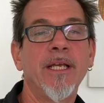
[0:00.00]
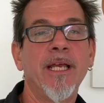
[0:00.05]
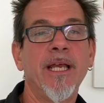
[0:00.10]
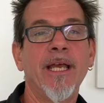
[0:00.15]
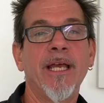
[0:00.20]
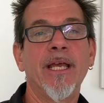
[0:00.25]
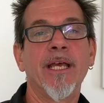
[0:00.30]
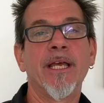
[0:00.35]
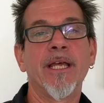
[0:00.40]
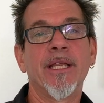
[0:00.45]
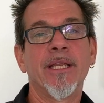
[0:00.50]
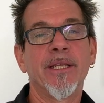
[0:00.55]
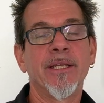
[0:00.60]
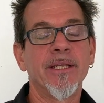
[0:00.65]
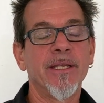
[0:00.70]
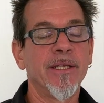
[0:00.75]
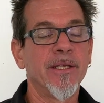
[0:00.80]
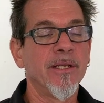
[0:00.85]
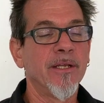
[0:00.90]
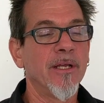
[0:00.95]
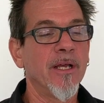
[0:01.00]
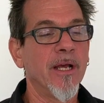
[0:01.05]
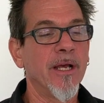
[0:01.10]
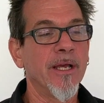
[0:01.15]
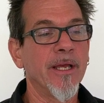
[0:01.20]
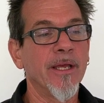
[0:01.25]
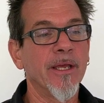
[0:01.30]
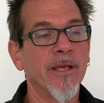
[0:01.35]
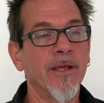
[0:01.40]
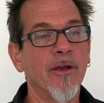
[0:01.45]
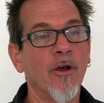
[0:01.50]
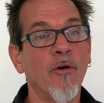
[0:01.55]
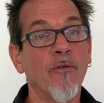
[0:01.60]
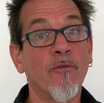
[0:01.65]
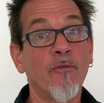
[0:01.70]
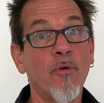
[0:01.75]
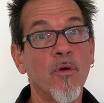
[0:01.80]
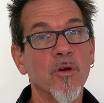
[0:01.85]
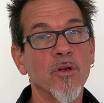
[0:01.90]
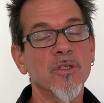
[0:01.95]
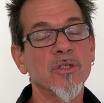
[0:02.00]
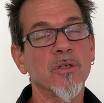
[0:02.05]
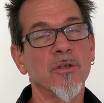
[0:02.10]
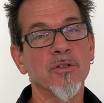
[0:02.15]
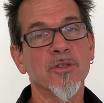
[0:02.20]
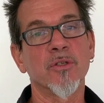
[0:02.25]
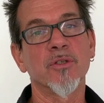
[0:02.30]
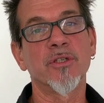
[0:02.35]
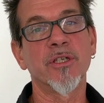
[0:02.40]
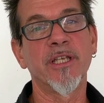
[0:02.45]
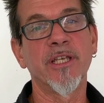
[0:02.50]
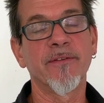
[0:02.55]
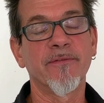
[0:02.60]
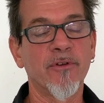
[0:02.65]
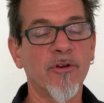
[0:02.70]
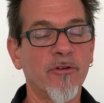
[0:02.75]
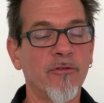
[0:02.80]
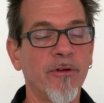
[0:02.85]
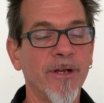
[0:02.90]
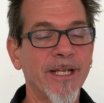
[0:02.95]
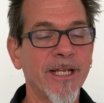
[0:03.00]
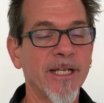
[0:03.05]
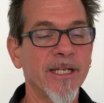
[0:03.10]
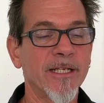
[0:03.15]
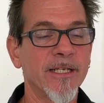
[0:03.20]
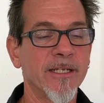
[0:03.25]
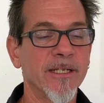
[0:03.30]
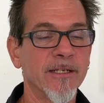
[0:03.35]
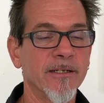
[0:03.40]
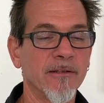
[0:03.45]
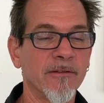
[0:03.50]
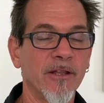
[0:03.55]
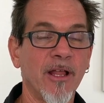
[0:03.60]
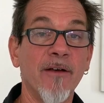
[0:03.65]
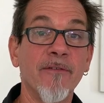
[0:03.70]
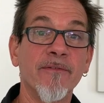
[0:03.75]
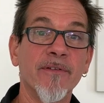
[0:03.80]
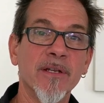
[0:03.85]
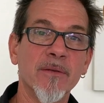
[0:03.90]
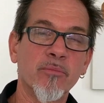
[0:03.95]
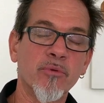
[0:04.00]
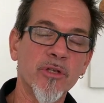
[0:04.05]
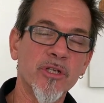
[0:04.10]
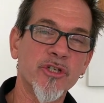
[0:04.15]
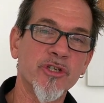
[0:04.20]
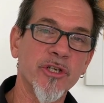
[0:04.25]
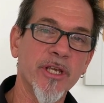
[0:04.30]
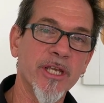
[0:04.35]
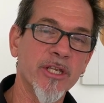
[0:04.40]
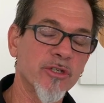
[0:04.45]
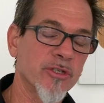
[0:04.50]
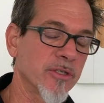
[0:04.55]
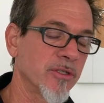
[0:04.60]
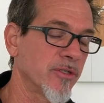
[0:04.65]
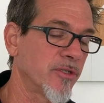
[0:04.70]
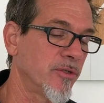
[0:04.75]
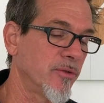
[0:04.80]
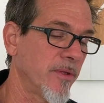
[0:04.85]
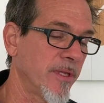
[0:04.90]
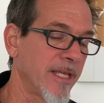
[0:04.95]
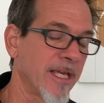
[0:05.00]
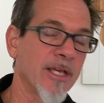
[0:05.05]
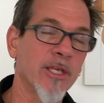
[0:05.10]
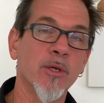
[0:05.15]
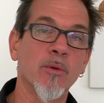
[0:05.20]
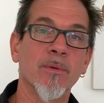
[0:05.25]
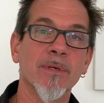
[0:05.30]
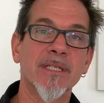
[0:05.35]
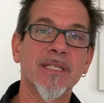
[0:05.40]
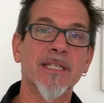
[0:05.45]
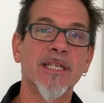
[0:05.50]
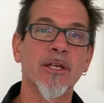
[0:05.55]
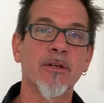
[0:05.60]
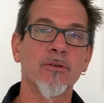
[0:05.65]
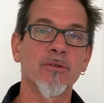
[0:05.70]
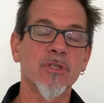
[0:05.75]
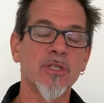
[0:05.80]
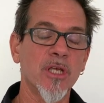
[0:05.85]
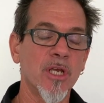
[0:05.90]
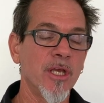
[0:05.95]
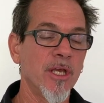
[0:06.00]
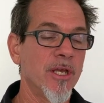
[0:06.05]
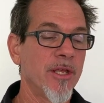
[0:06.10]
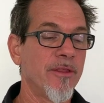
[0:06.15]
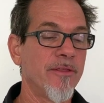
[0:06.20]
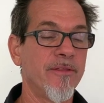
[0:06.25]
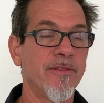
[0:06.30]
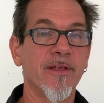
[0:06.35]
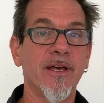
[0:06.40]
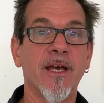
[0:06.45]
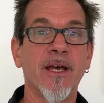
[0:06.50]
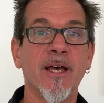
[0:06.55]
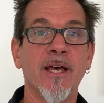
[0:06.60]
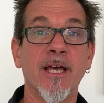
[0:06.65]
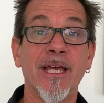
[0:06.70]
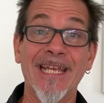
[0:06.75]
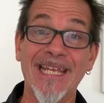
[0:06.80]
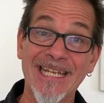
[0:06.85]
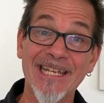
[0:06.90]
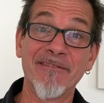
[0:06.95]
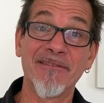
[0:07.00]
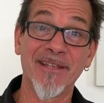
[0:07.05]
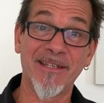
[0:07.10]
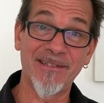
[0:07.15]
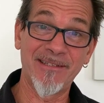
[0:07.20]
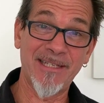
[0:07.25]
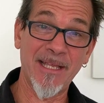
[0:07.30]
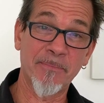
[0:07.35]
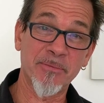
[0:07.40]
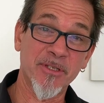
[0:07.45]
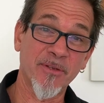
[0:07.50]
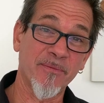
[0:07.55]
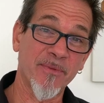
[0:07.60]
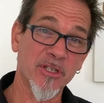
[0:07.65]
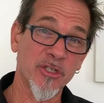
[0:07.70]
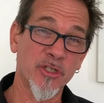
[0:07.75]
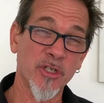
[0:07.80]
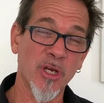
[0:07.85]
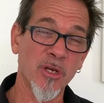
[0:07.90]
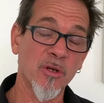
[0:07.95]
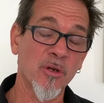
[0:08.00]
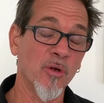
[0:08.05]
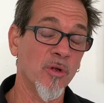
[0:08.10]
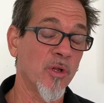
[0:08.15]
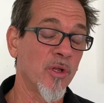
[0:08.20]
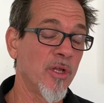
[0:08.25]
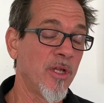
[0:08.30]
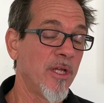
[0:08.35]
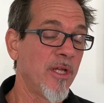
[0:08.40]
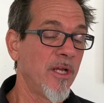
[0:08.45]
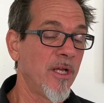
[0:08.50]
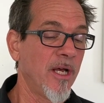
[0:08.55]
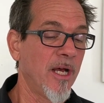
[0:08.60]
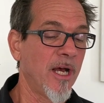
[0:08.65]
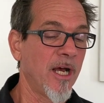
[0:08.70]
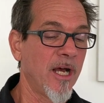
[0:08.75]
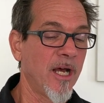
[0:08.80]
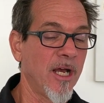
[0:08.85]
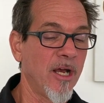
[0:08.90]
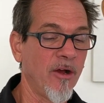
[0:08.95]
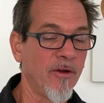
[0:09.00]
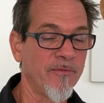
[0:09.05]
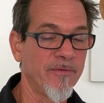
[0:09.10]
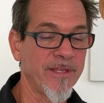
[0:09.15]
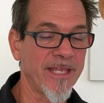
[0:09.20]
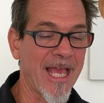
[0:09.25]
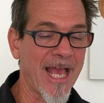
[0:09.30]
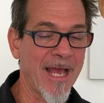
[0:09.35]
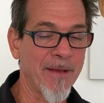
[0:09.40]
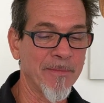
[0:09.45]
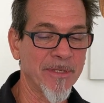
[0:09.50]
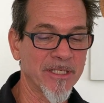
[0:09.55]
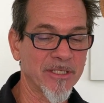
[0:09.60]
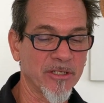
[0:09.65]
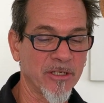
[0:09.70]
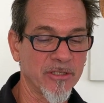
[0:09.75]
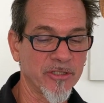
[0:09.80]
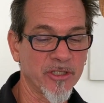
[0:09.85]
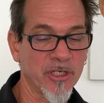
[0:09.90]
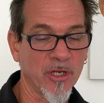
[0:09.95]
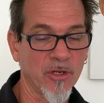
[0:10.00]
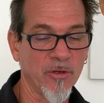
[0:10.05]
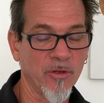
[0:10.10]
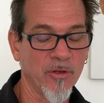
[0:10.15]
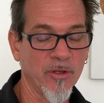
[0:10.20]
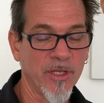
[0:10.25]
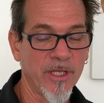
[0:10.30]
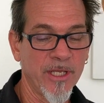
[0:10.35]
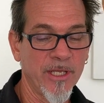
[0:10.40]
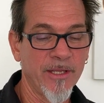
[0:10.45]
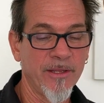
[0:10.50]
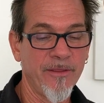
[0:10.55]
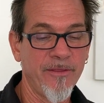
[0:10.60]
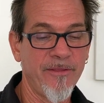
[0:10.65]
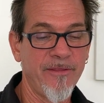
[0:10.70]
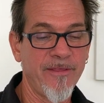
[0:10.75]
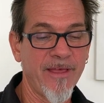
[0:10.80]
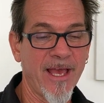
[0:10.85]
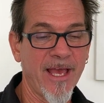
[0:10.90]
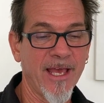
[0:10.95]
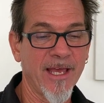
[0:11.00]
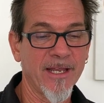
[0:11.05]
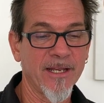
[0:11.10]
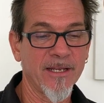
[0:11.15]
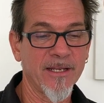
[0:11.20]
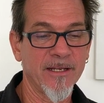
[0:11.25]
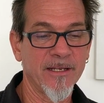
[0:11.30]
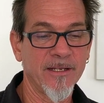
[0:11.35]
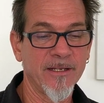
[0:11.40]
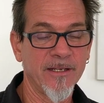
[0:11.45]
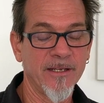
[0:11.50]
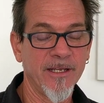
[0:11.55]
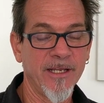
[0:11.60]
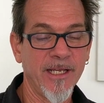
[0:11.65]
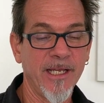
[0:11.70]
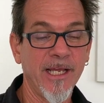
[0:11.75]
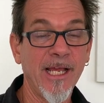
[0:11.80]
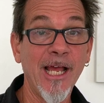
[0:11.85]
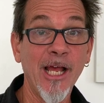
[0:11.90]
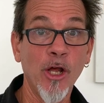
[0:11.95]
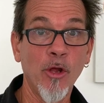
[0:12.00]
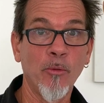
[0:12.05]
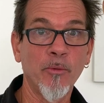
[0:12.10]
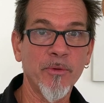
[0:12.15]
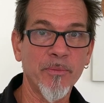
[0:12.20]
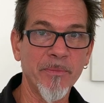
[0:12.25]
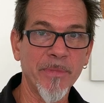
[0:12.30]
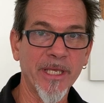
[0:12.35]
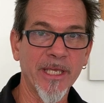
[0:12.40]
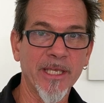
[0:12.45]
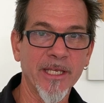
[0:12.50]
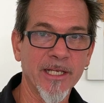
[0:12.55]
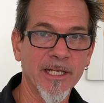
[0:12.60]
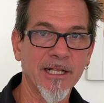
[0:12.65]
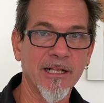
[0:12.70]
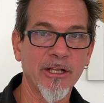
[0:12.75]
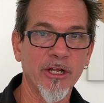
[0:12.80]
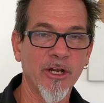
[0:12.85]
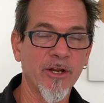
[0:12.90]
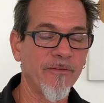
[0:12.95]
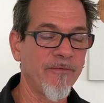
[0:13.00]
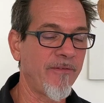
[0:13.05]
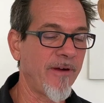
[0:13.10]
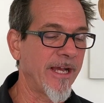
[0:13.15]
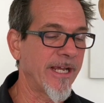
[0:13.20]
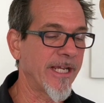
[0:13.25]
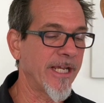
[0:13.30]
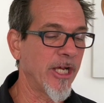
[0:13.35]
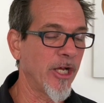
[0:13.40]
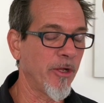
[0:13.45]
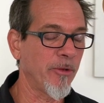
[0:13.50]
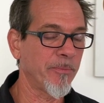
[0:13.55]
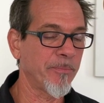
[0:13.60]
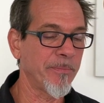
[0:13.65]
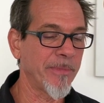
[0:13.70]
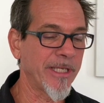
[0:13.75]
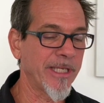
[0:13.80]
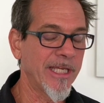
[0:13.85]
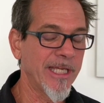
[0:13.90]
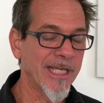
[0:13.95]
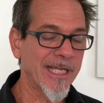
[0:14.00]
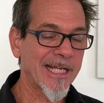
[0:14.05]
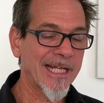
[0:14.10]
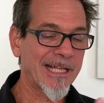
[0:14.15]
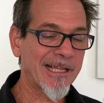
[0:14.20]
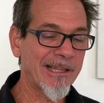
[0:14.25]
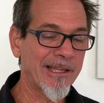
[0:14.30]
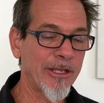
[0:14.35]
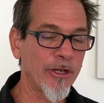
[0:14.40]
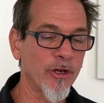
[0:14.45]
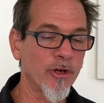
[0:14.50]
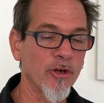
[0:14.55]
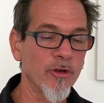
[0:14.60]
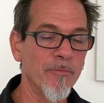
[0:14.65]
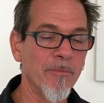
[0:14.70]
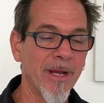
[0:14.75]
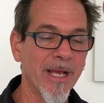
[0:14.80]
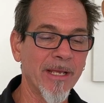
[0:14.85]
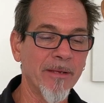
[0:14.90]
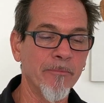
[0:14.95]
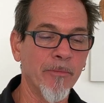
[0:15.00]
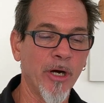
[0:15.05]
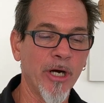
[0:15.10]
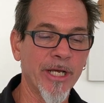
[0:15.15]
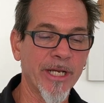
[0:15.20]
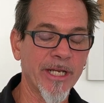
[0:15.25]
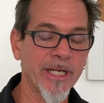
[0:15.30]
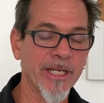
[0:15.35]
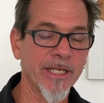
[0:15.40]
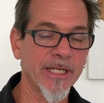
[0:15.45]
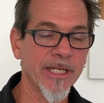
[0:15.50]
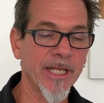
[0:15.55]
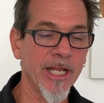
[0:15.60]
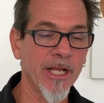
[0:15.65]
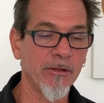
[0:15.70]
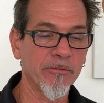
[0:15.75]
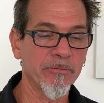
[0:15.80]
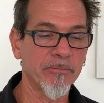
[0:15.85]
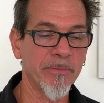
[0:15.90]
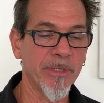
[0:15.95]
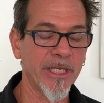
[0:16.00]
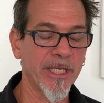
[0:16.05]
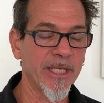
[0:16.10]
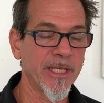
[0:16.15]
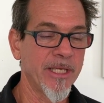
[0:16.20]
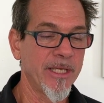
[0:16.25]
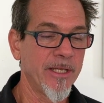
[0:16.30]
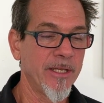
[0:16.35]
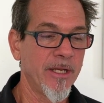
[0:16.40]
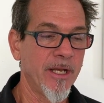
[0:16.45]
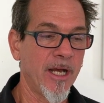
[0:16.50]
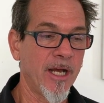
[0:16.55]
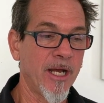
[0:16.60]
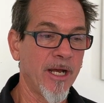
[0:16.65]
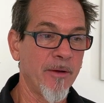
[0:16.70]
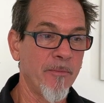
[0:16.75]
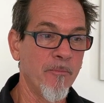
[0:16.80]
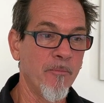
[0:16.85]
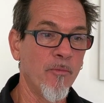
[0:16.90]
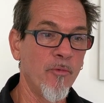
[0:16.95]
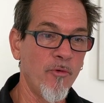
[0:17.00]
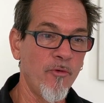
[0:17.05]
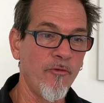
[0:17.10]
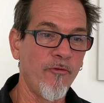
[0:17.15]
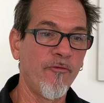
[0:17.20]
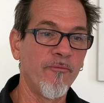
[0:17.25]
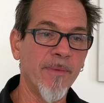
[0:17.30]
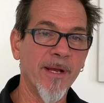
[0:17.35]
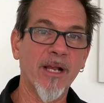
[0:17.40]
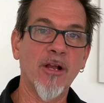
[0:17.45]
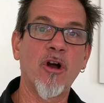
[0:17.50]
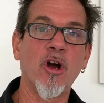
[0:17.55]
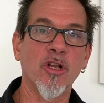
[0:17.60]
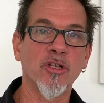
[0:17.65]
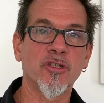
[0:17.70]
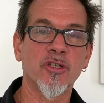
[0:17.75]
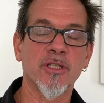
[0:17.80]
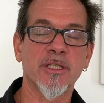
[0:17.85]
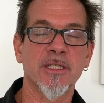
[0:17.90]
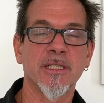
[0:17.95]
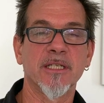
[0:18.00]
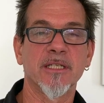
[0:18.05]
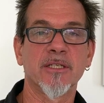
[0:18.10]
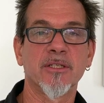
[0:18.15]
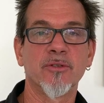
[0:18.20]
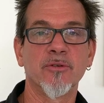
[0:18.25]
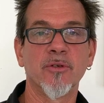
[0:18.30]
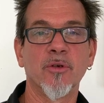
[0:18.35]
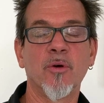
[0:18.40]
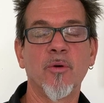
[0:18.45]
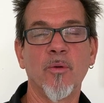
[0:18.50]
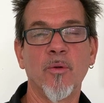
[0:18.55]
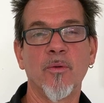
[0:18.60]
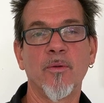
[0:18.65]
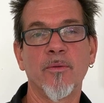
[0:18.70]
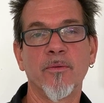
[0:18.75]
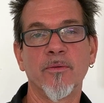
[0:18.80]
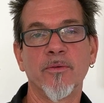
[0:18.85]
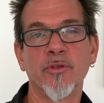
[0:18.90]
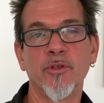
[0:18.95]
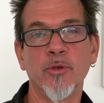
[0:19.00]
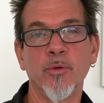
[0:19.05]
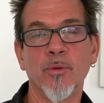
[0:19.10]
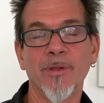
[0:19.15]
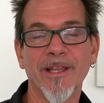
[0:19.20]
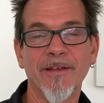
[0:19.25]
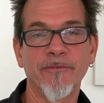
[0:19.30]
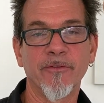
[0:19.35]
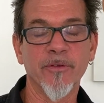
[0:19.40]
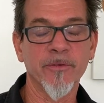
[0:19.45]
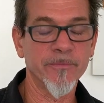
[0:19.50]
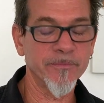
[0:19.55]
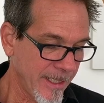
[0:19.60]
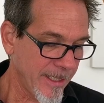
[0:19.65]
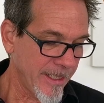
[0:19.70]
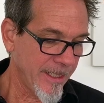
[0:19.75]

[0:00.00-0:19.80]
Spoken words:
And of course, also to give credit, love, and appreciation to the ayahuasqueros that in the depths of the jungle, of the Amazon jungle, that helped me clarify, helped me clear my body, and helped me move my consciousness to a whole new level.